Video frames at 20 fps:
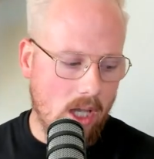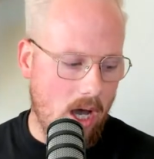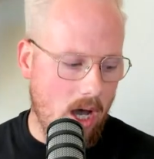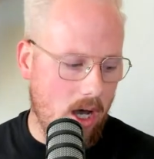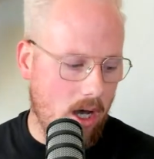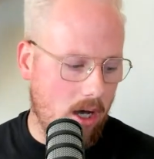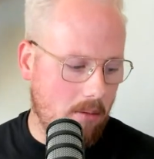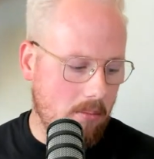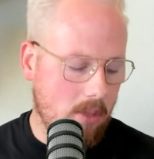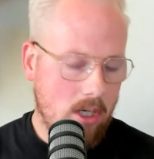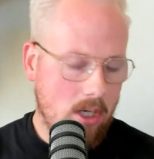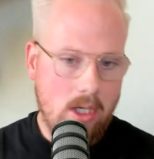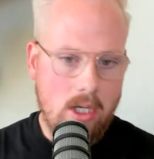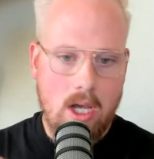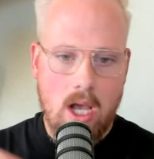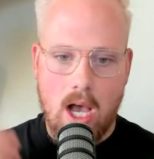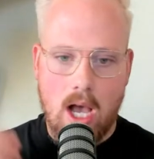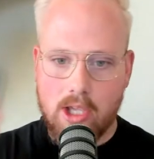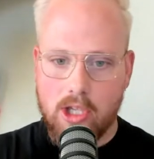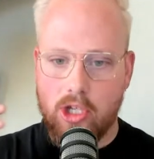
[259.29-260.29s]

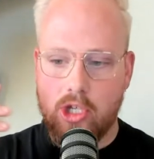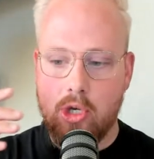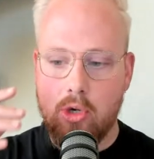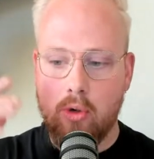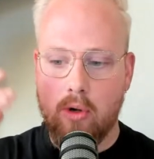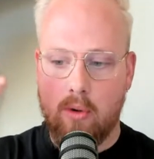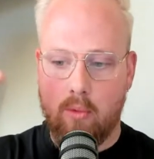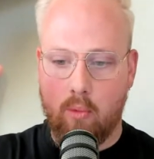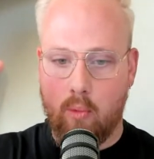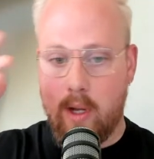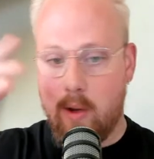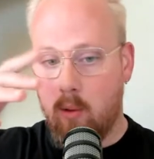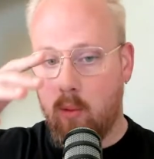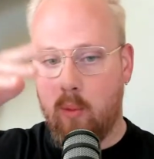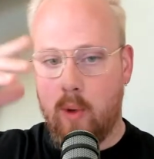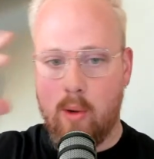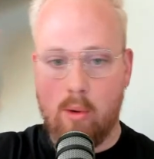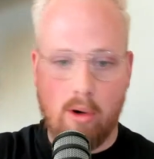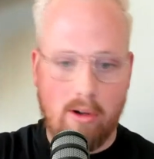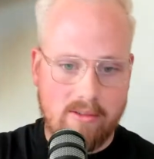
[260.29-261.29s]
we
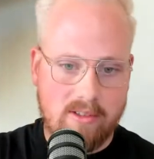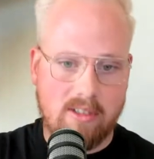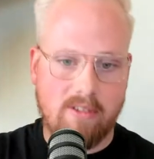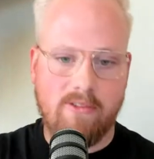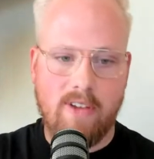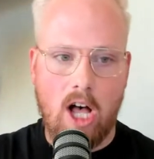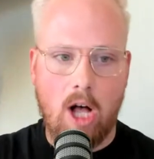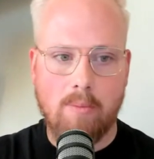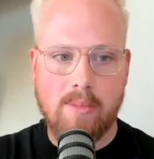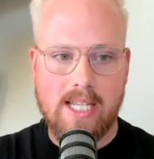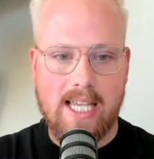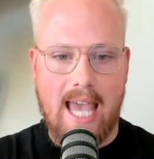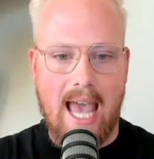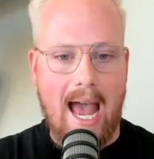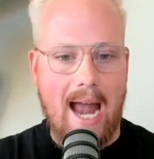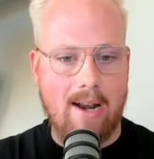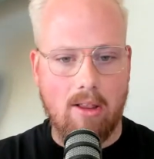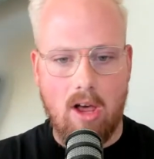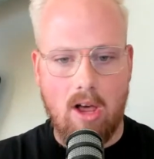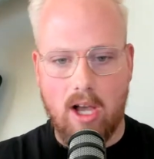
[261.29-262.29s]
will have developed a
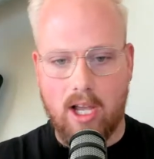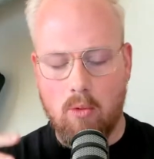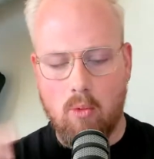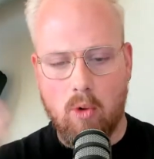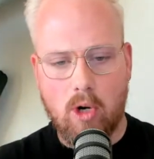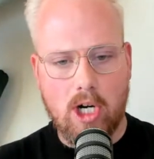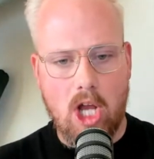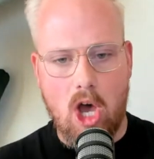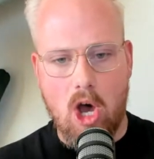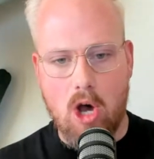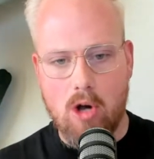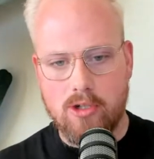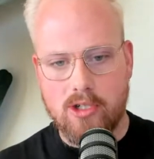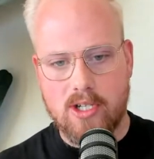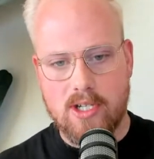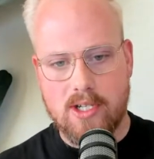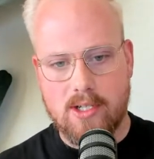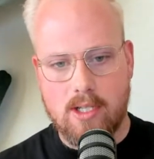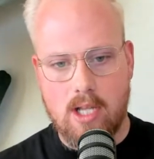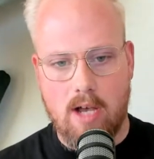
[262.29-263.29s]
catalog, and we're going to
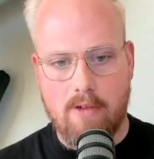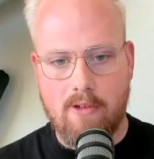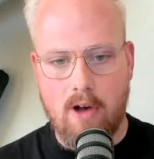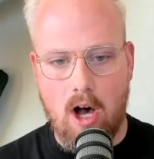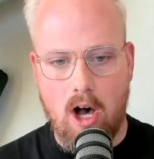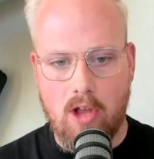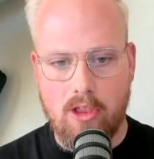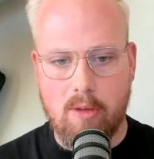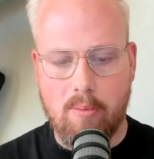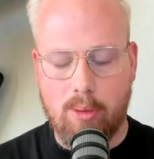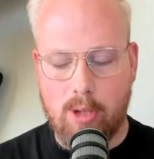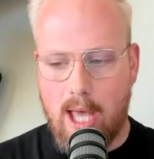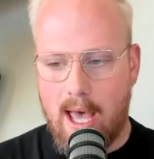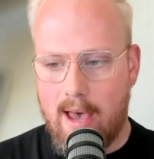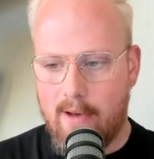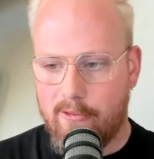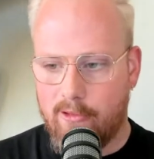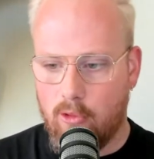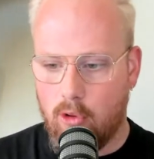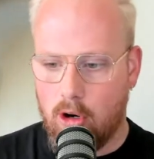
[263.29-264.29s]
host this stuff on the
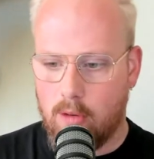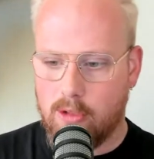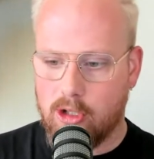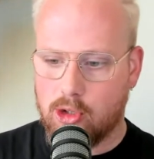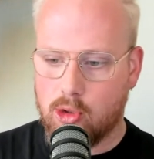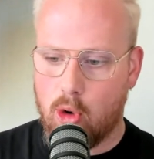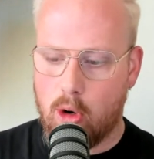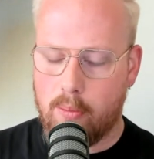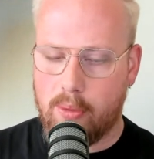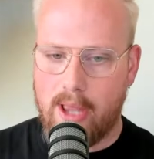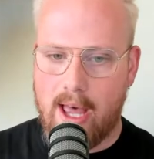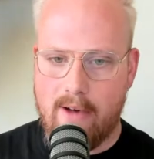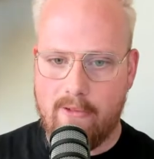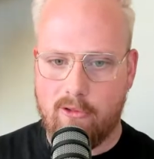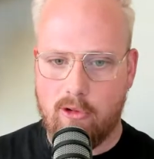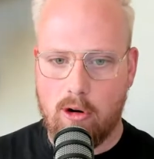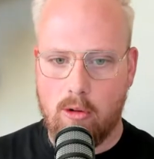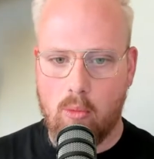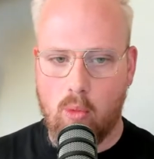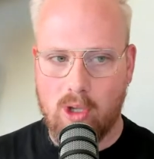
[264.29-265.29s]
platform, the Torque
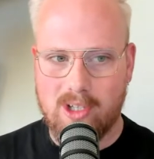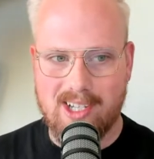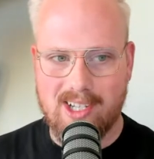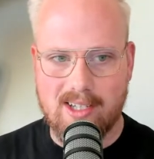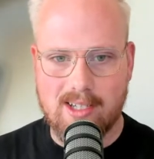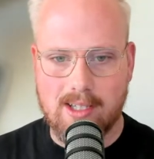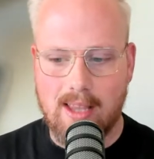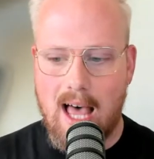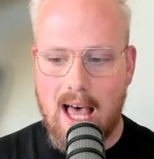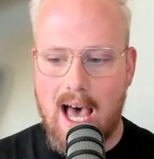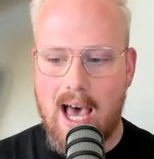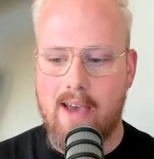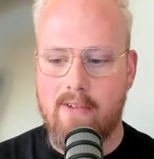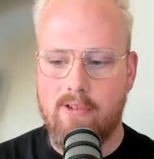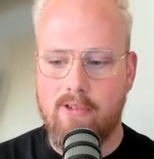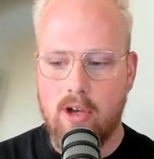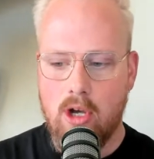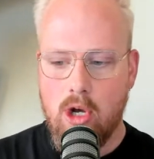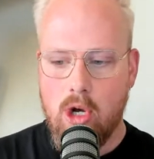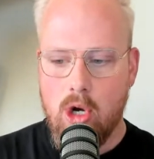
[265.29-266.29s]
platform, once it's
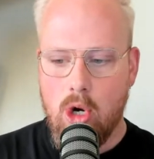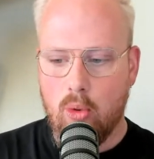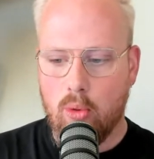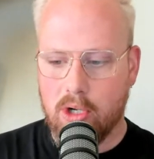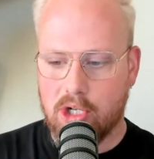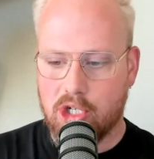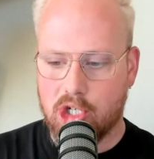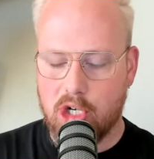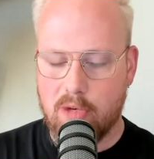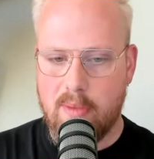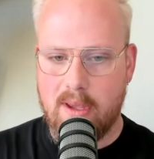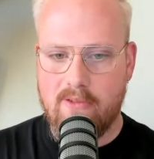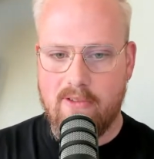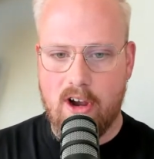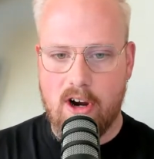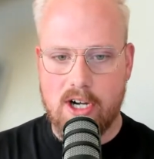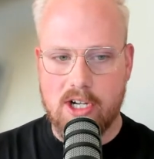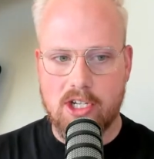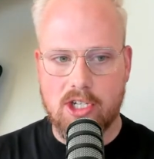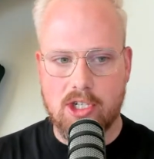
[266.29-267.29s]
live, which should be
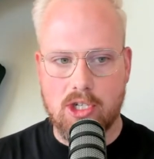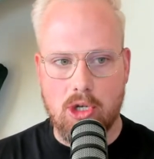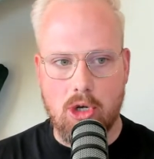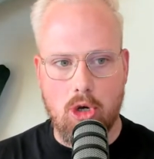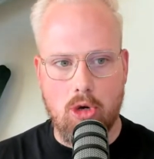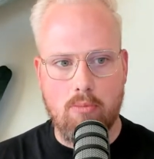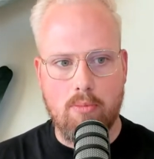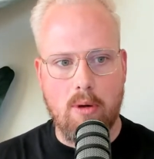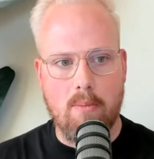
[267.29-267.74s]
very soon.